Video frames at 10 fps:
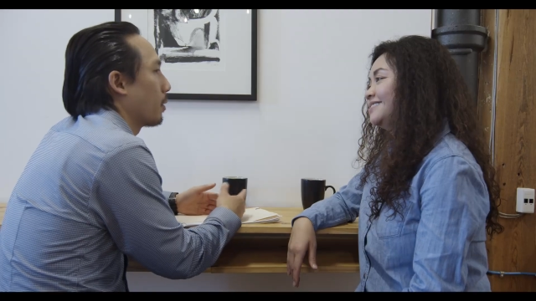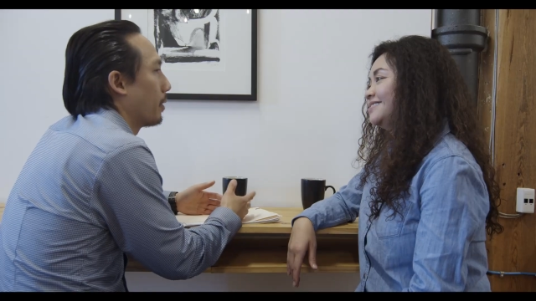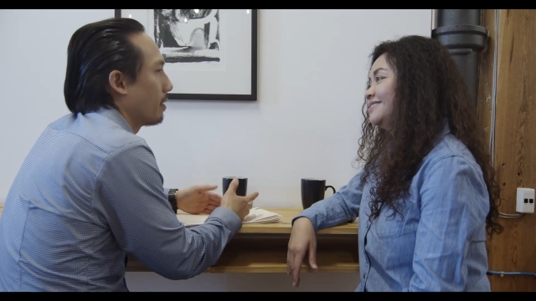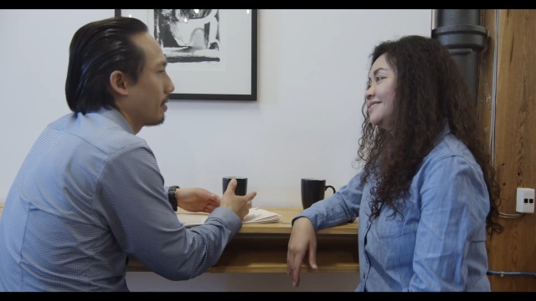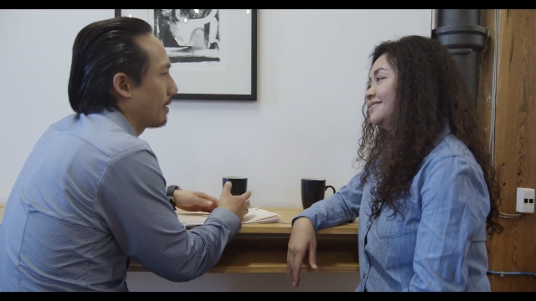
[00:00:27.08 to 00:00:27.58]

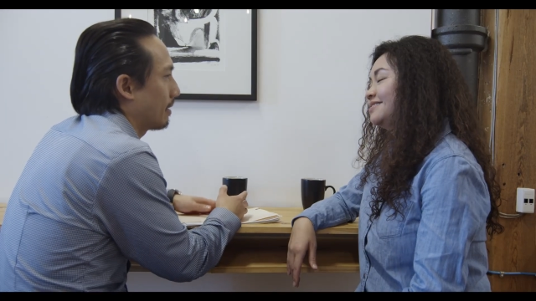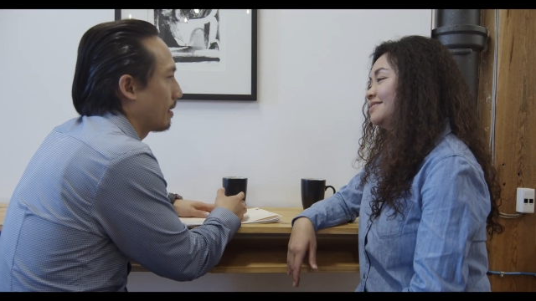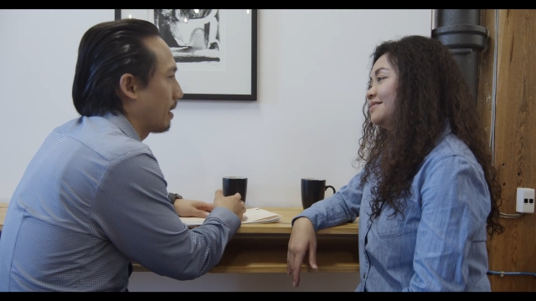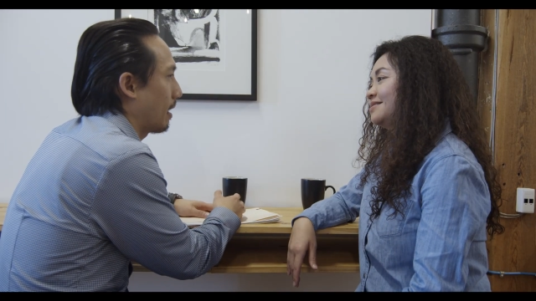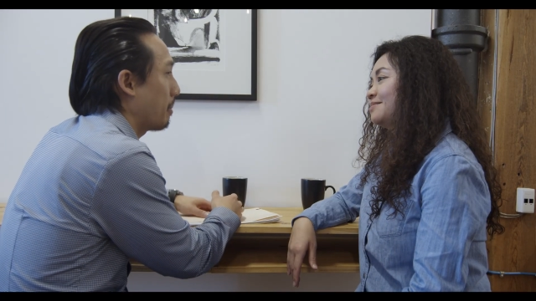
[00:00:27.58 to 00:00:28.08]
Speaker 1: Well,
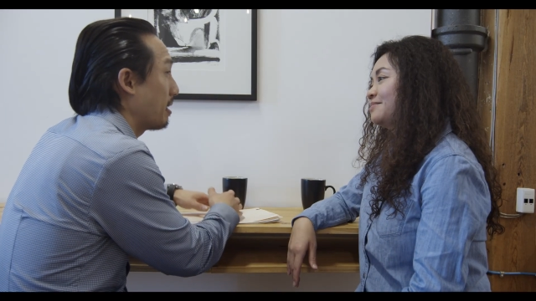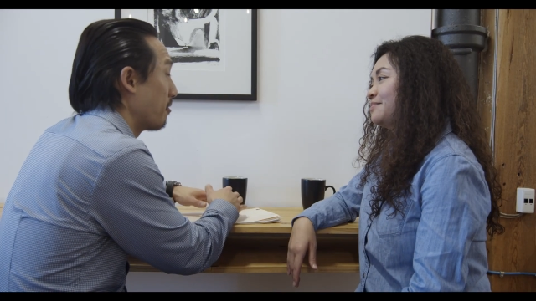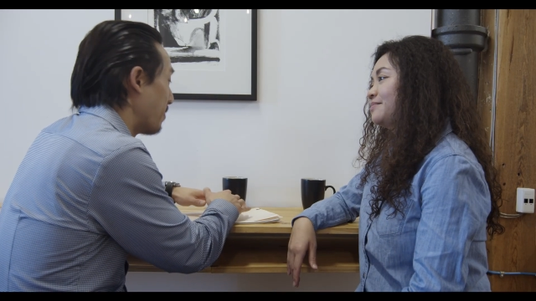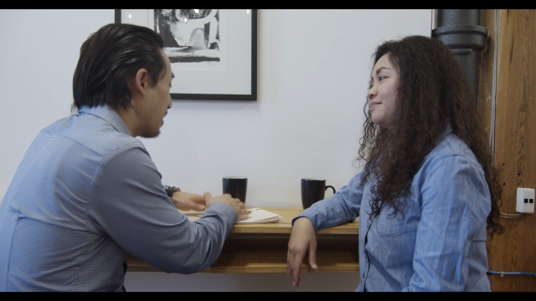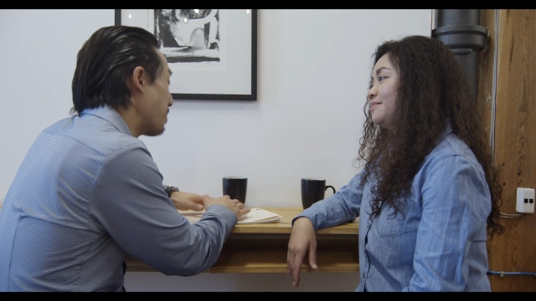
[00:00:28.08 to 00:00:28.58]
I'm at the
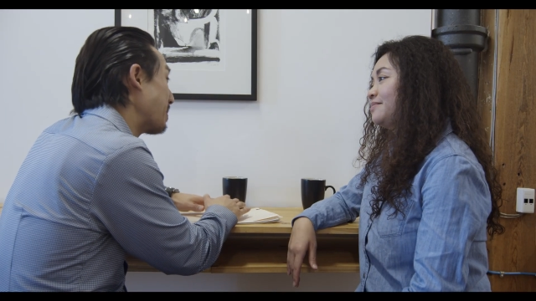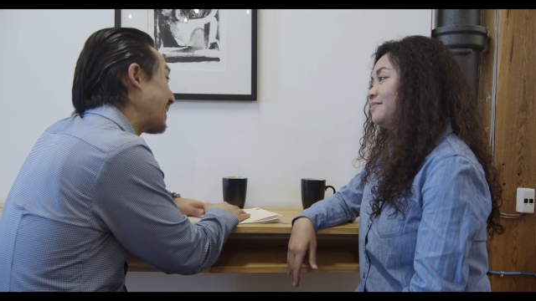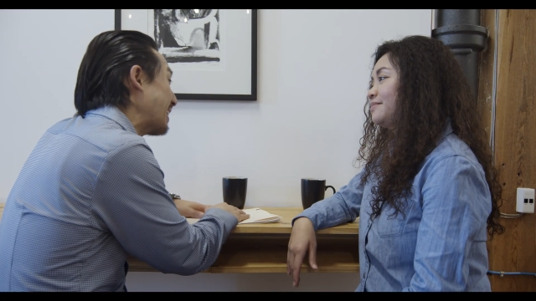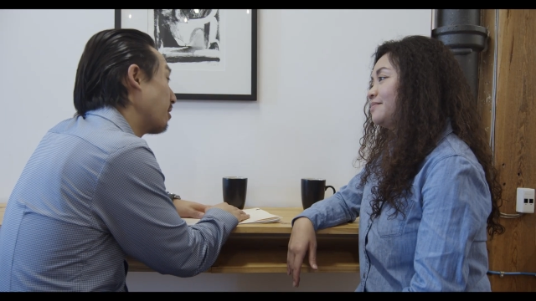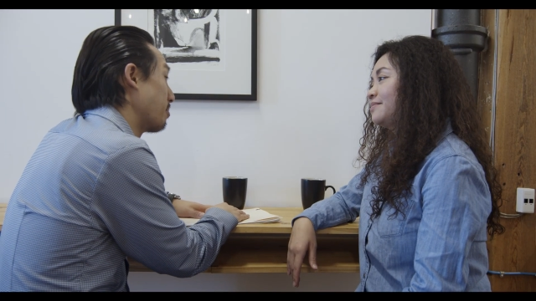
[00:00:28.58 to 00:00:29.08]
very
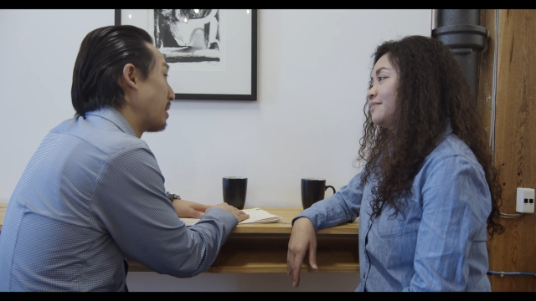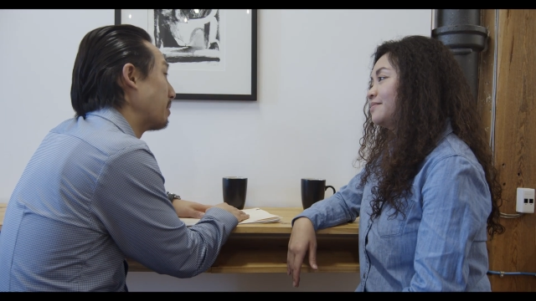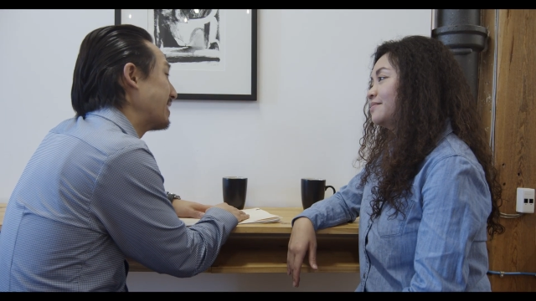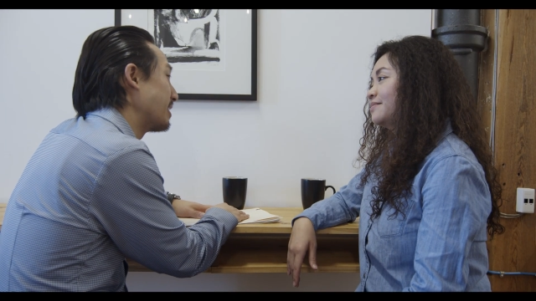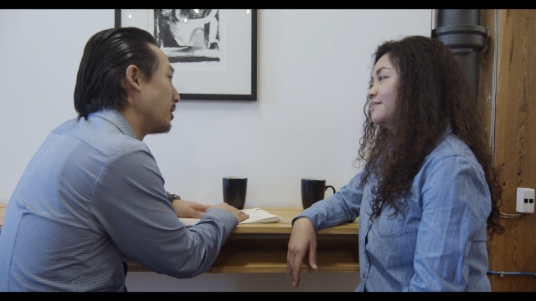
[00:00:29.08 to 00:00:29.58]
beginning of my
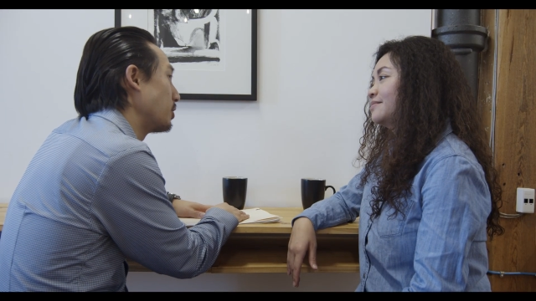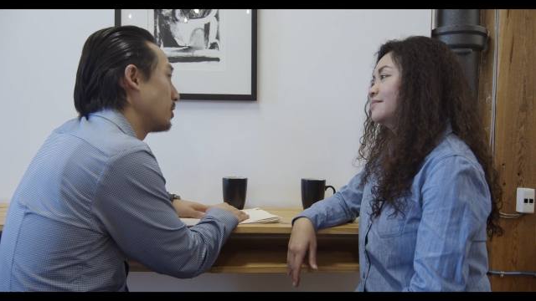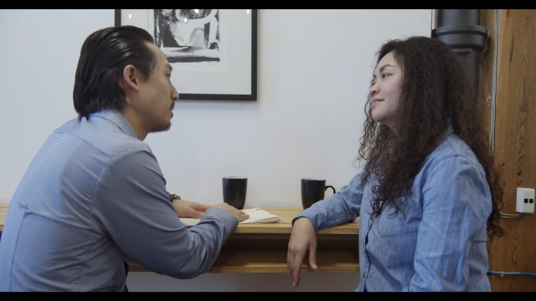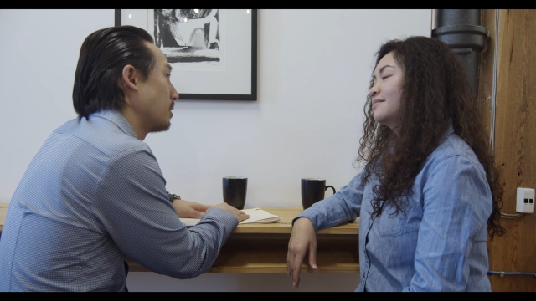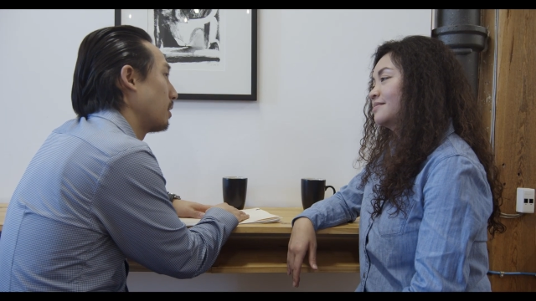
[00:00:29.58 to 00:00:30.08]

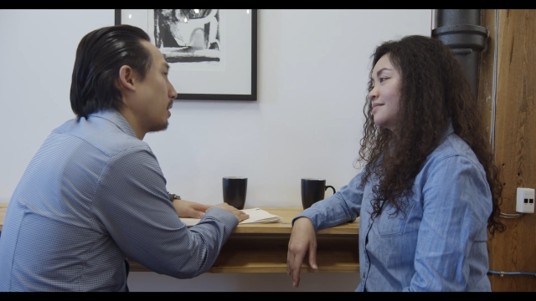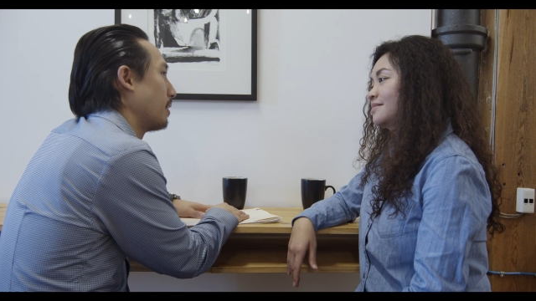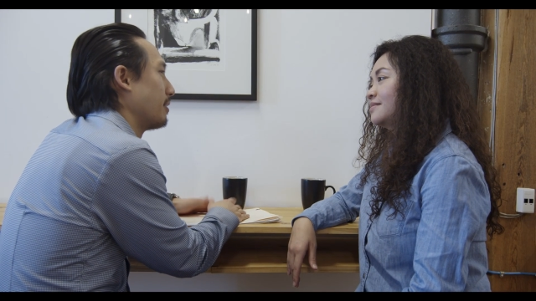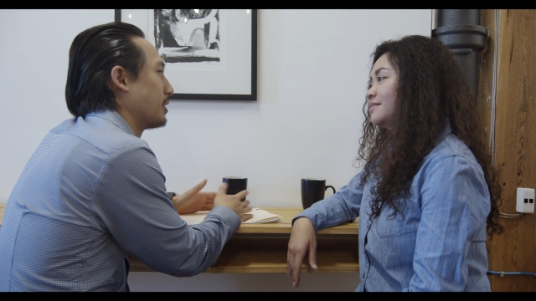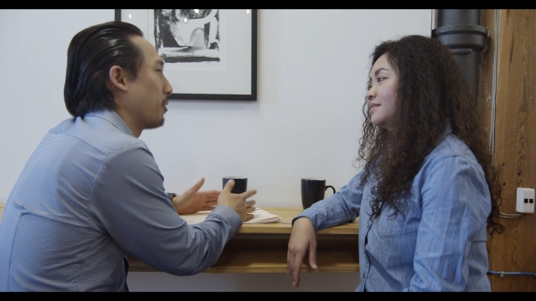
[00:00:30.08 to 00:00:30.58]
research,
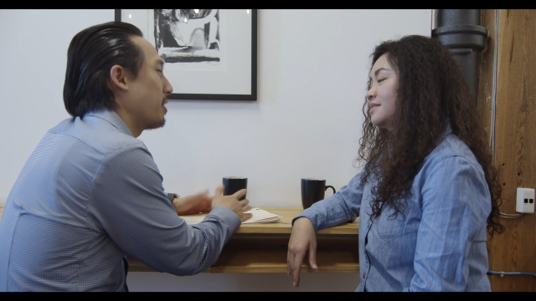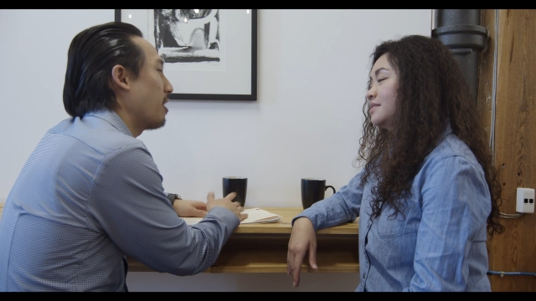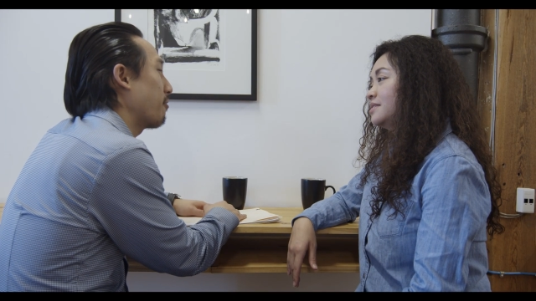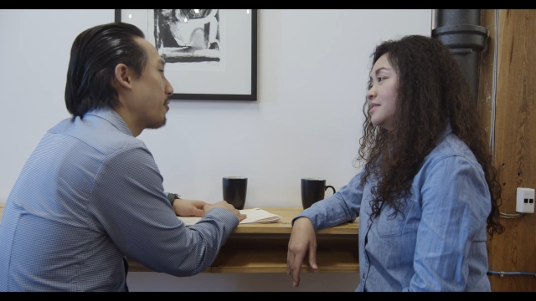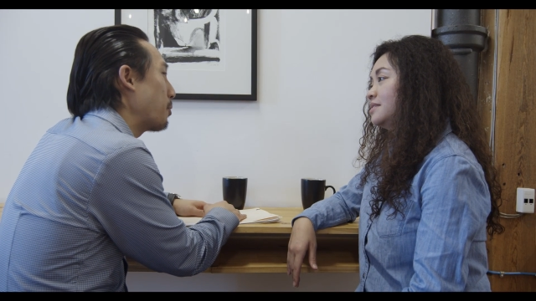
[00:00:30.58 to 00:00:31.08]
so there are
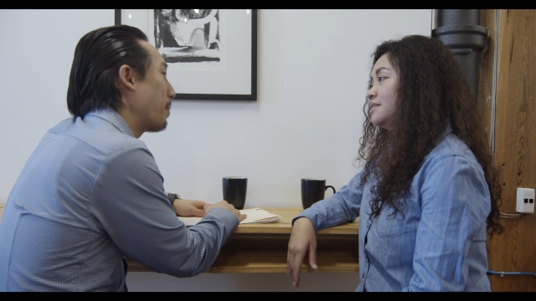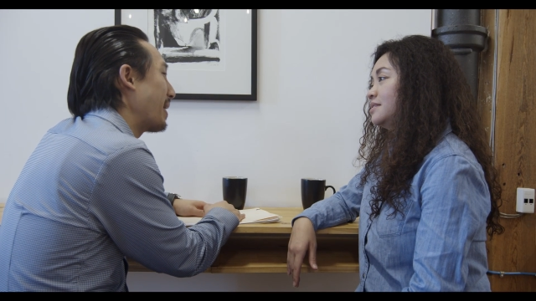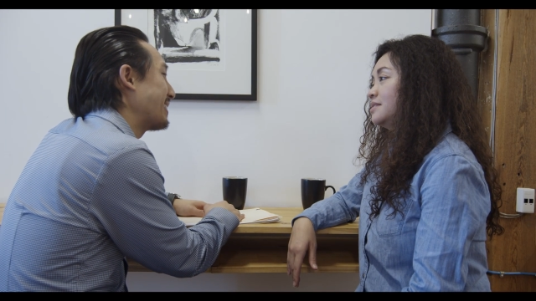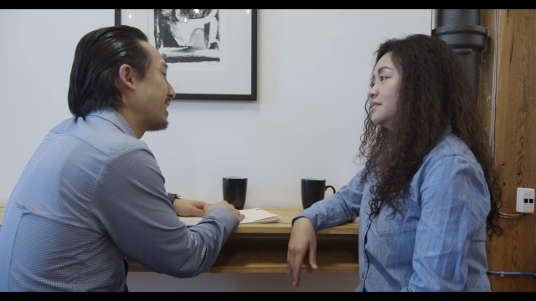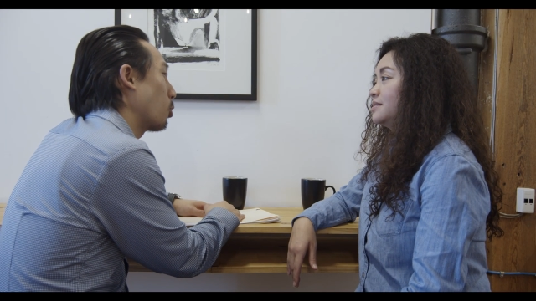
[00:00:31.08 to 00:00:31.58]
a few
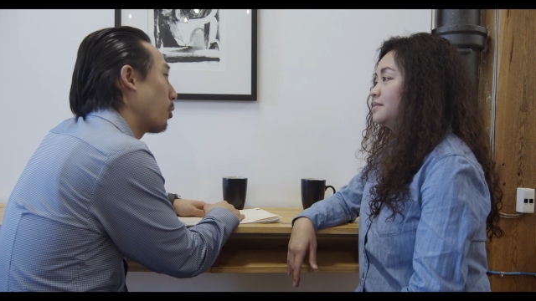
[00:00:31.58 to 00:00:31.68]
basic